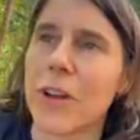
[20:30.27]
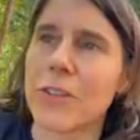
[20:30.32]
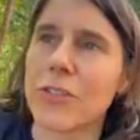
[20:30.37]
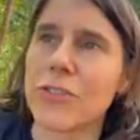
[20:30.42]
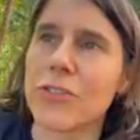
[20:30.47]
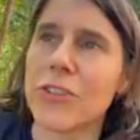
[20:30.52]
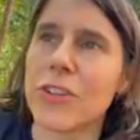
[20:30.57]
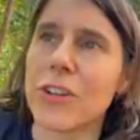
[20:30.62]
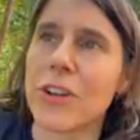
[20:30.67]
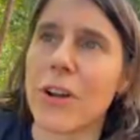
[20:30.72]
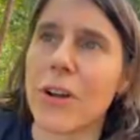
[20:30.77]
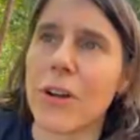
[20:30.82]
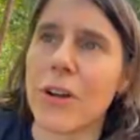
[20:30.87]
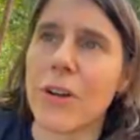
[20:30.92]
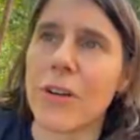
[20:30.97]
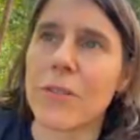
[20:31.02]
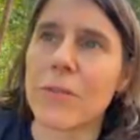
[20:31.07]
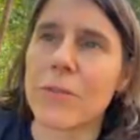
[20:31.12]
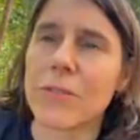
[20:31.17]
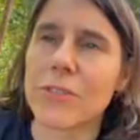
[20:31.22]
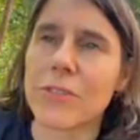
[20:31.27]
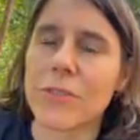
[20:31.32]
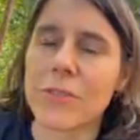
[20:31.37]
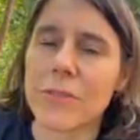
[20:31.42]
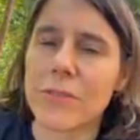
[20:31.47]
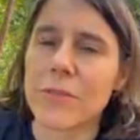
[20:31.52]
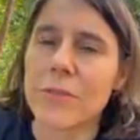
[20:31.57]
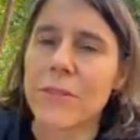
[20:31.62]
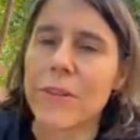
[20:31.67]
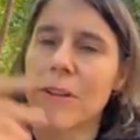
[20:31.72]
got qigong,
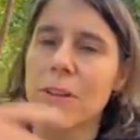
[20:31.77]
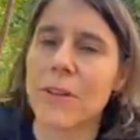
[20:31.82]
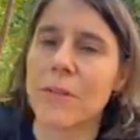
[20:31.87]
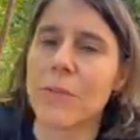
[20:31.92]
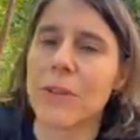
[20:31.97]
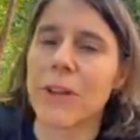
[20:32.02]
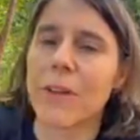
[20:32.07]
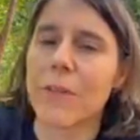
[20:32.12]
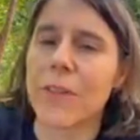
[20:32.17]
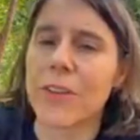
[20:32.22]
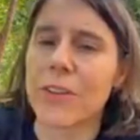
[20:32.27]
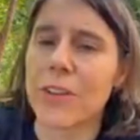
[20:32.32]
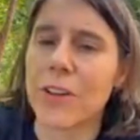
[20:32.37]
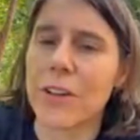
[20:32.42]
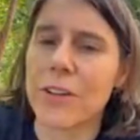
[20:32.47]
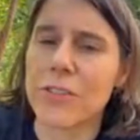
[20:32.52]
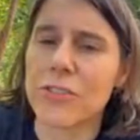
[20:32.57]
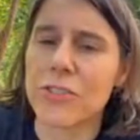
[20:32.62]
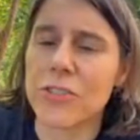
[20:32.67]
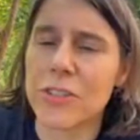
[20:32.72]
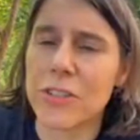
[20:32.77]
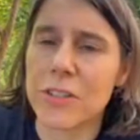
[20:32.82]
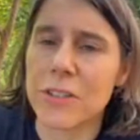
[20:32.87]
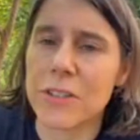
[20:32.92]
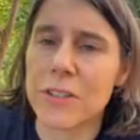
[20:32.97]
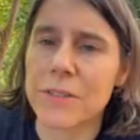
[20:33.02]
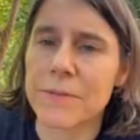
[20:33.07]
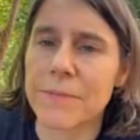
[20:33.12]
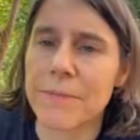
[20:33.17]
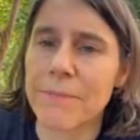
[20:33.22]
we got the tai chi.
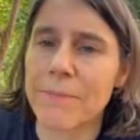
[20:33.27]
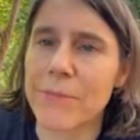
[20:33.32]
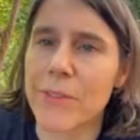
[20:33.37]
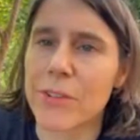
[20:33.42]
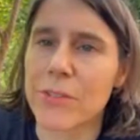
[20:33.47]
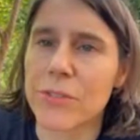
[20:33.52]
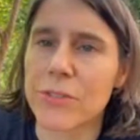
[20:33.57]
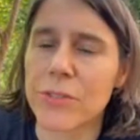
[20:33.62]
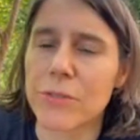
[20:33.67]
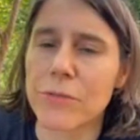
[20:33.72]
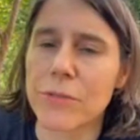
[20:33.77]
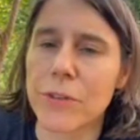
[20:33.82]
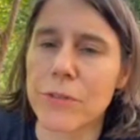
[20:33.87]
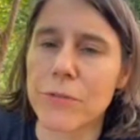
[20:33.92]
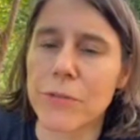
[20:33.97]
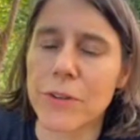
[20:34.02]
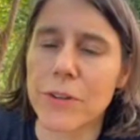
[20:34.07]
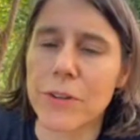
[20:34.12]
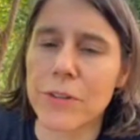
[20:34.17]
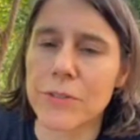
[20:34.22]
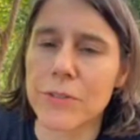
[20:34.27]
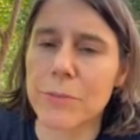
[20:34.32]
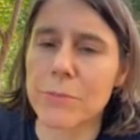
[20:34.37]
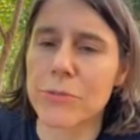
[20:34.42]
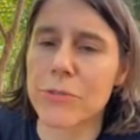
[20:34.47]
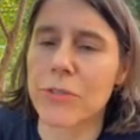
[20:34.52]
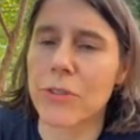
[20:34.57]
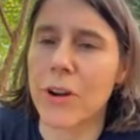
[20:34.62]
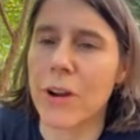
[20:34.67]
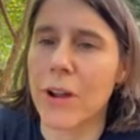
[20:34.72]
So feel free to
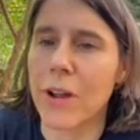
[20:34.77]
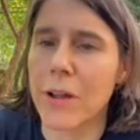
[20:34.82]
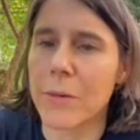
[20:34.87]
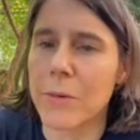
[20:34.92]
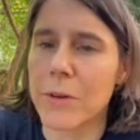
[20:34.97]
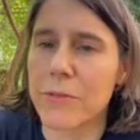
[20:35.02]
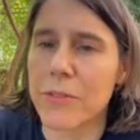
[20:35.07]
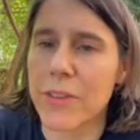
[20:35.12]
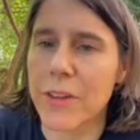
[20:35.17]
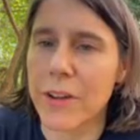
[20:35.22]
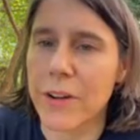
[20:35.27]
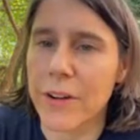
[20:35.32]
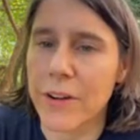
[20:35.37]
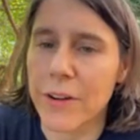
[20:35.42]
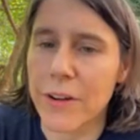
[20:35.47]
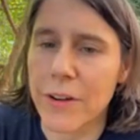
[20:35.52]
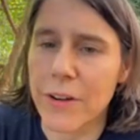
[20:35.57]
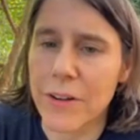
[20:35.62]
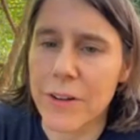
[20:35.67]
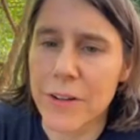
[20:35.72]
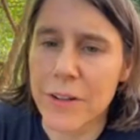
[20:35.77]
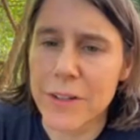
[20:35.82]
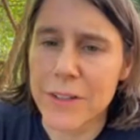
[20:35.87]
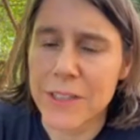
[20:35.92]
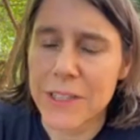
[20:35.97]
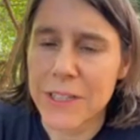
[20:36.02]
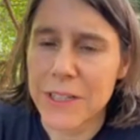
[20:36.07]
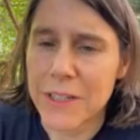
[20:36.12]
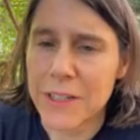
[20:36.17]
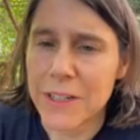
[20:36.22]
subscribe over there.
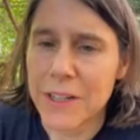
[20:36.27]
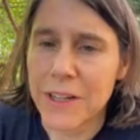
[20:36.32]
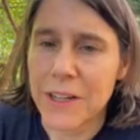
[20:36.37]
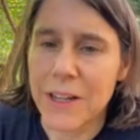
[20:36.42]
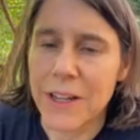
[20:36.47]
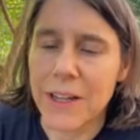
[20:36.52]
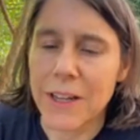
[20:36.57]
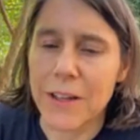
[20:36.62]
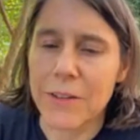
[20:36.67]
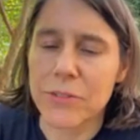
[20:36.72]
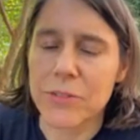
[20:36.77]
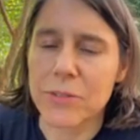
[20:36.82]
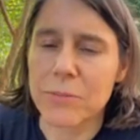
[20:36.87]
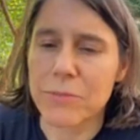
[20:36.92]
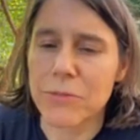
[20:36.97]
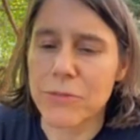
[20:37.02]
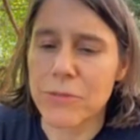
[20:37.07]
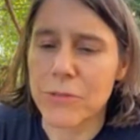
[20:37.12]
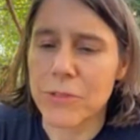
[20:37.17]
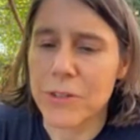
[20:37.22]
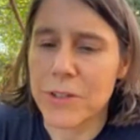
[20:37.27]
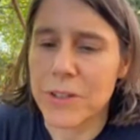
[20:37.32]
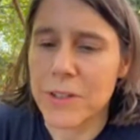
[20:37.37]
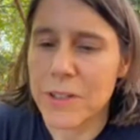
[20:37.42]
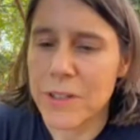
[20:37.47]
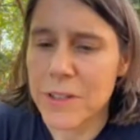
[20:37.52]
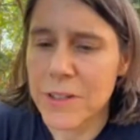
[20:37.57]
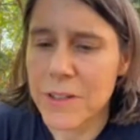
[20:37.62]
I have some free